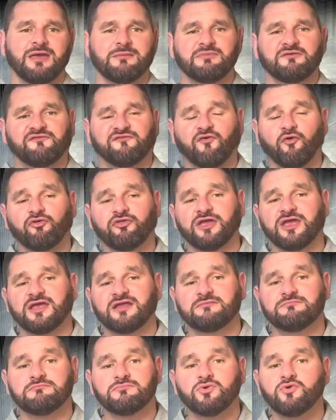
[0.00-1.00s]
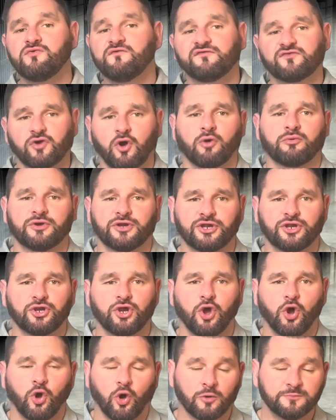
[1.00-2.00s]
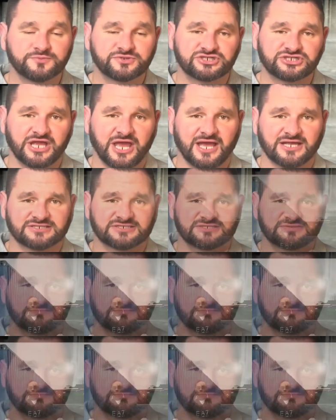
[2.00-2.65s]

before they had moved Corridon upstairs.